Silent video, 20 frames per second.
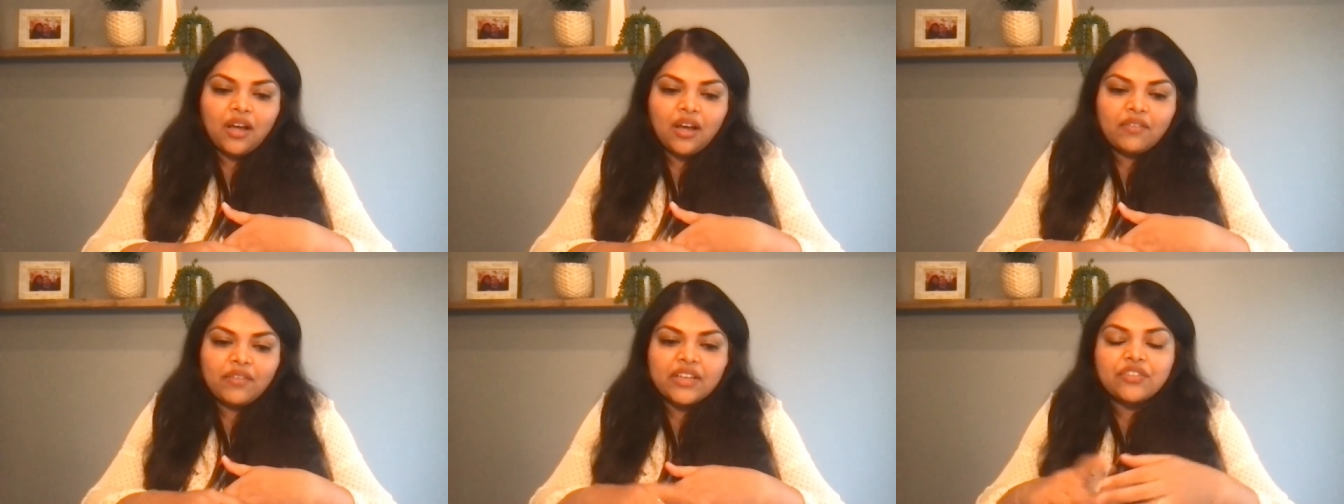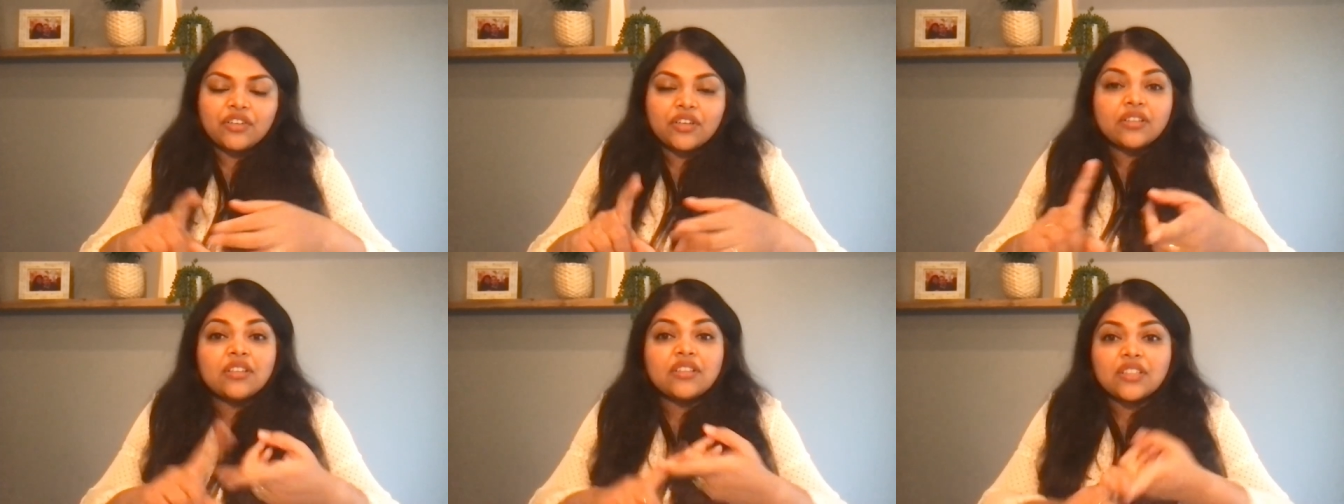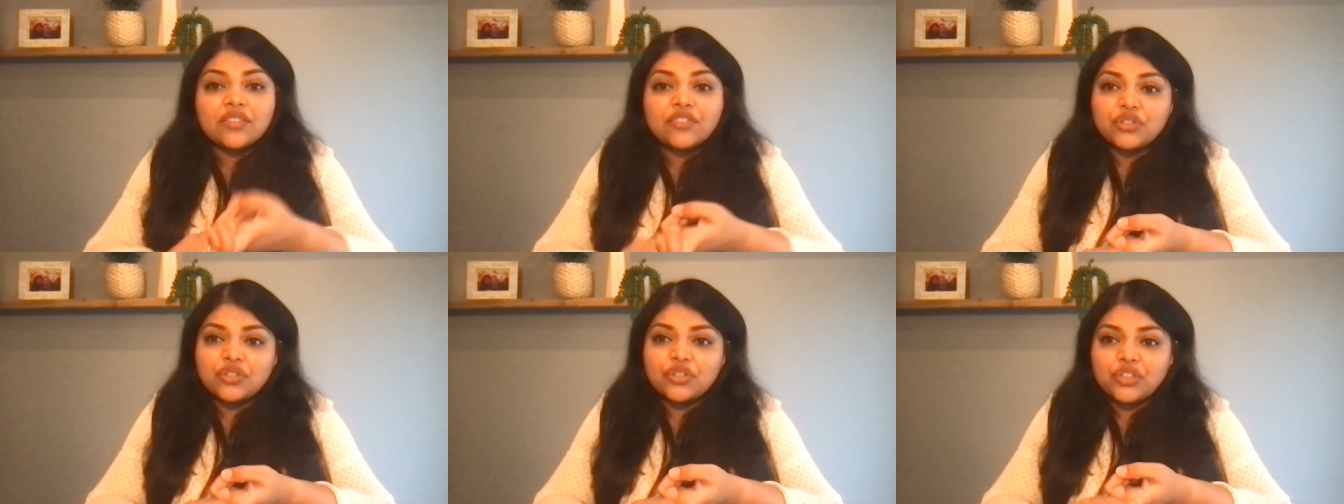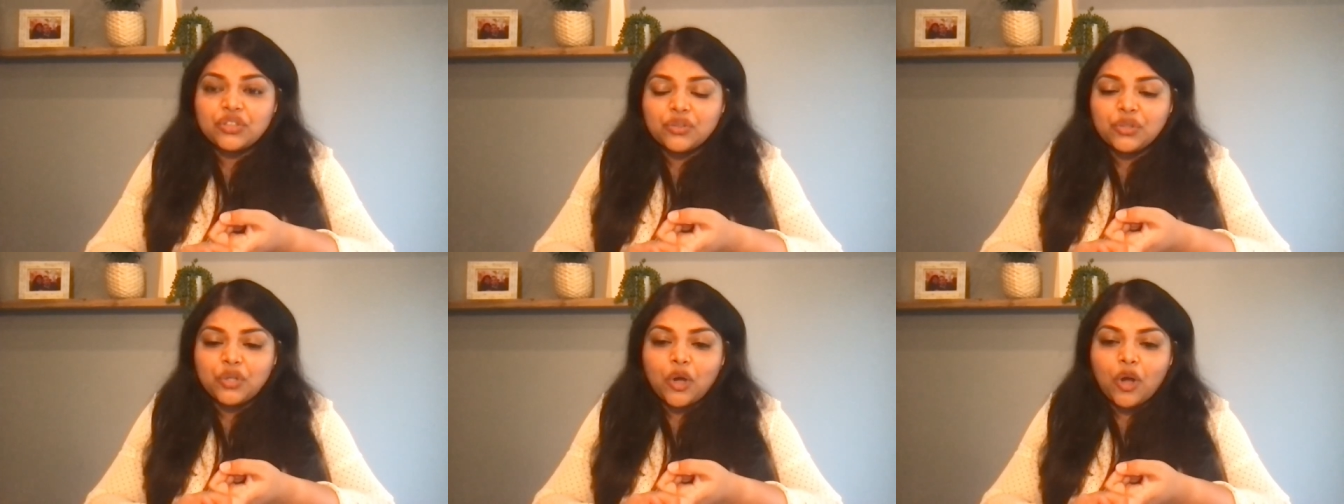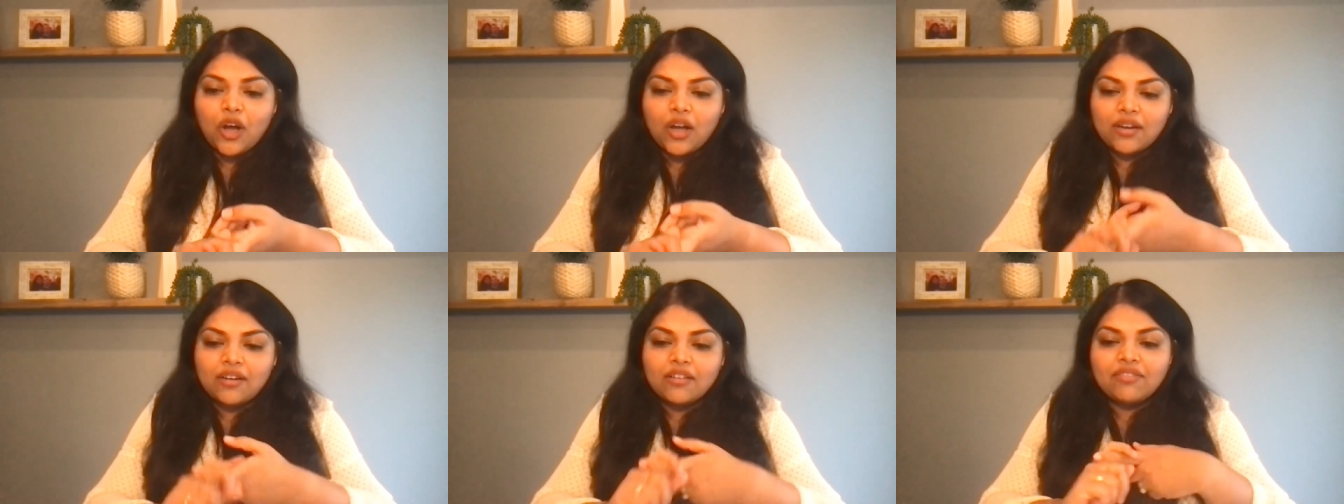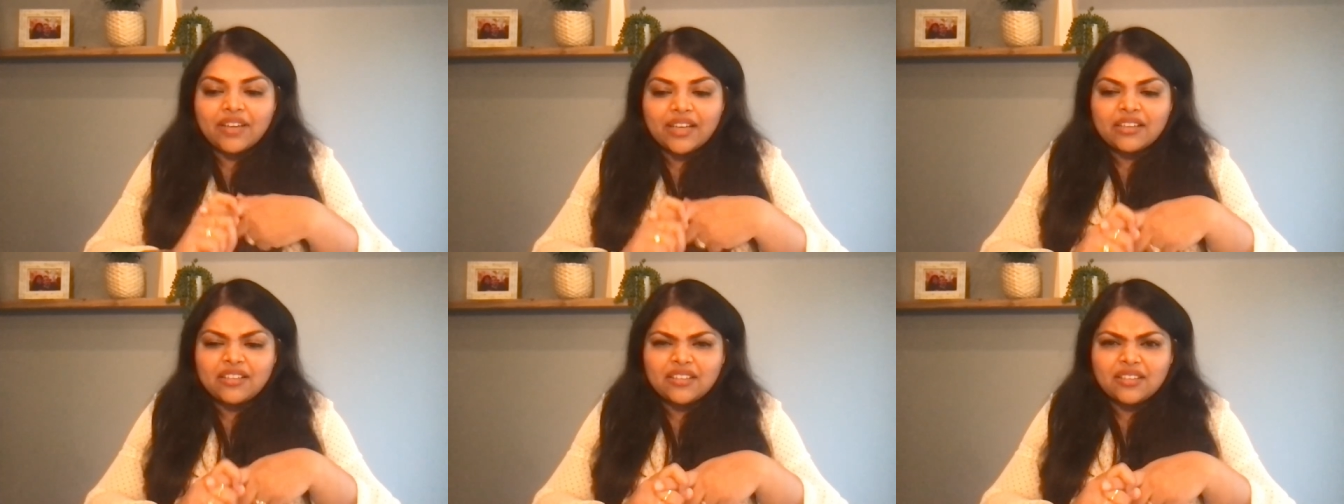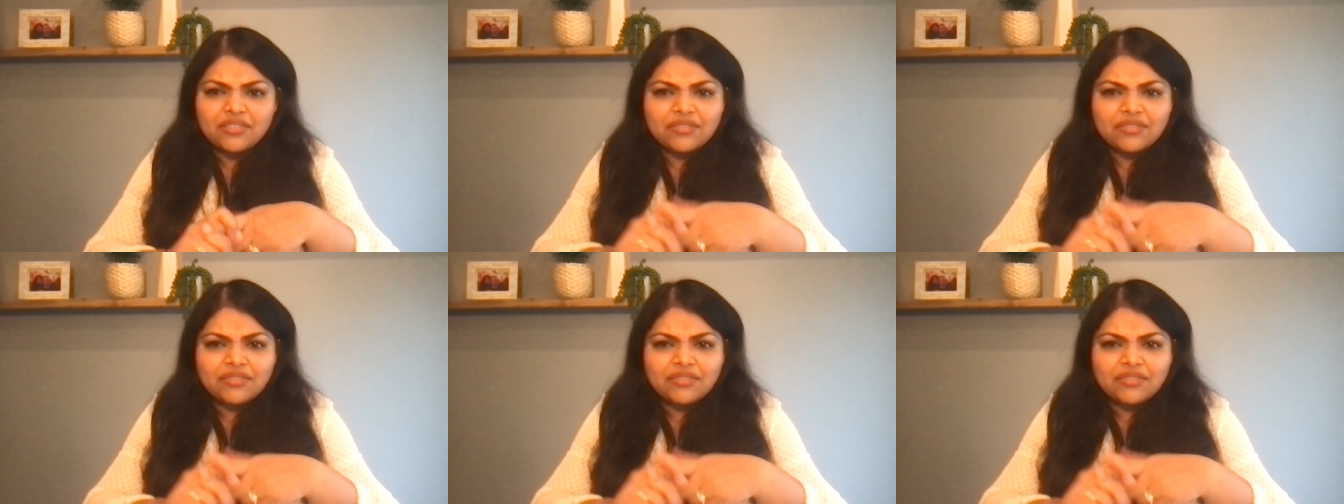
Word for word: Went for an interview to UConn. Went